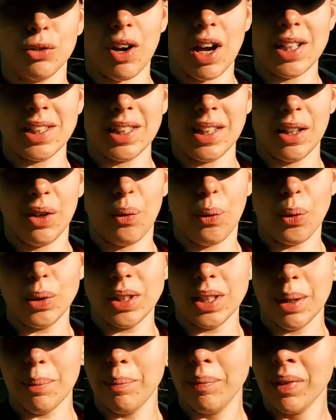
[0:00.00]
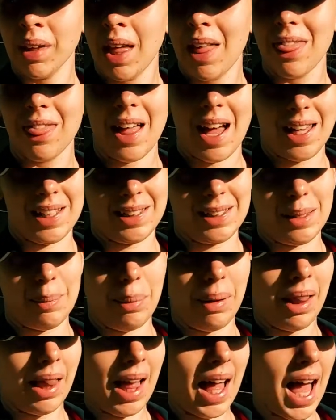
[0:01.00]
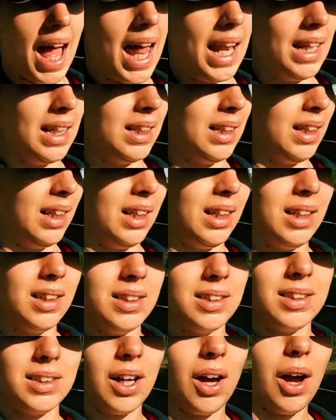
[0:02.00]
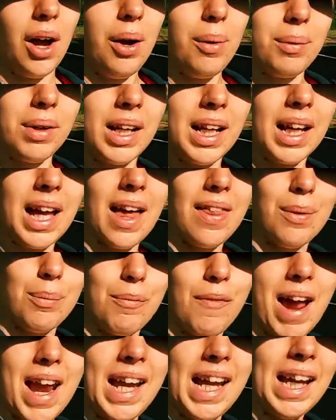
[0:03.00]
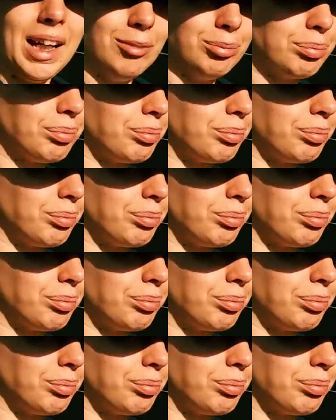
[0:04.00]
rides in the autumn. That is the plan. So I'm going to get them ready,